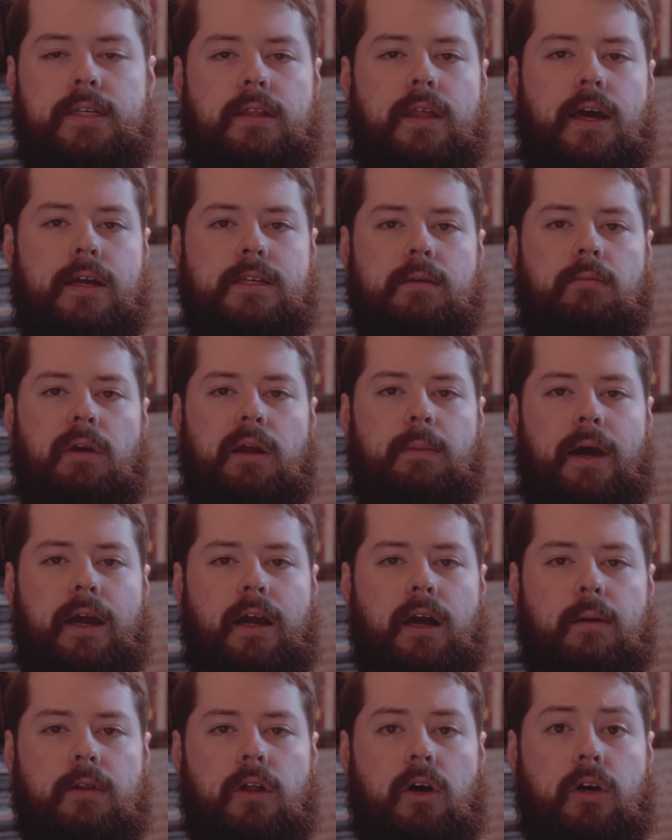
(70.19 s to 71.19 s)
that somebody
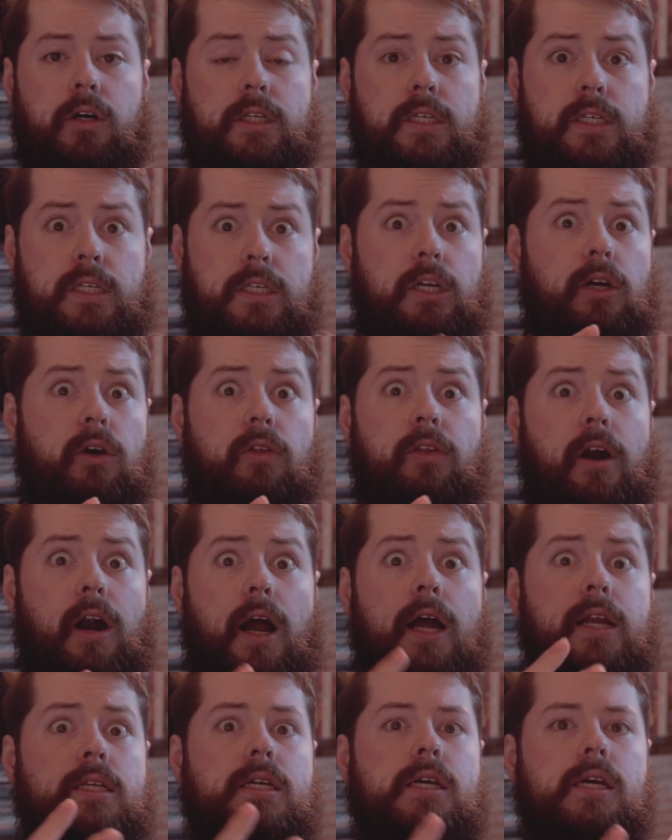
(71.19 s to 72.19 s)
might come along and steal their
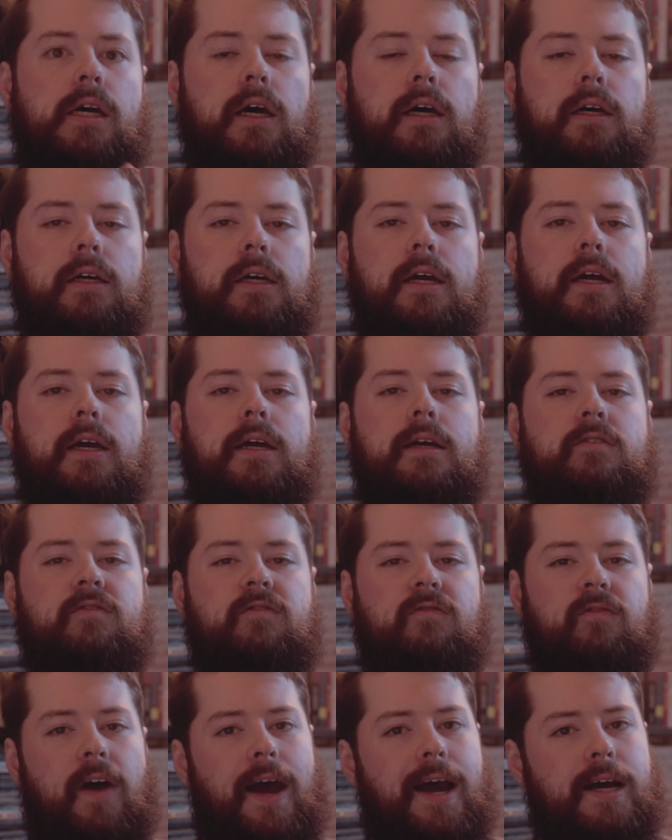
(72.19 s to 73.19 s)
idea, is
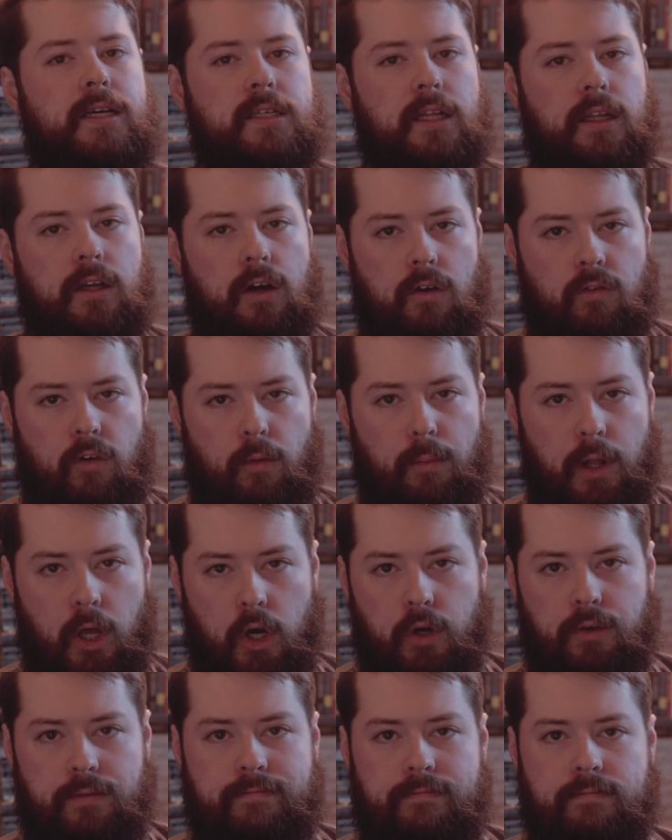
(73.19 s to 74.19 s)
vastly
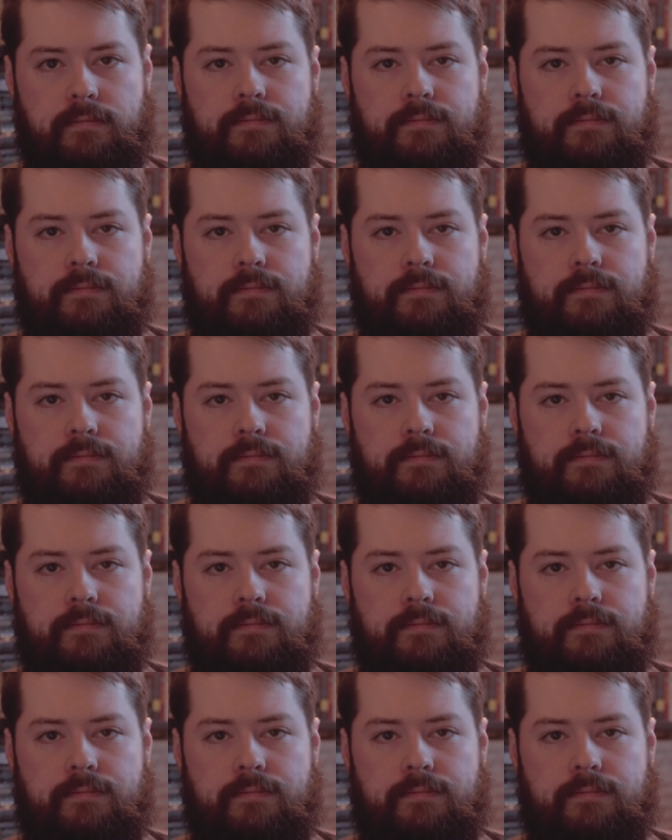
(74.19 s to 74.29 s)
overblown.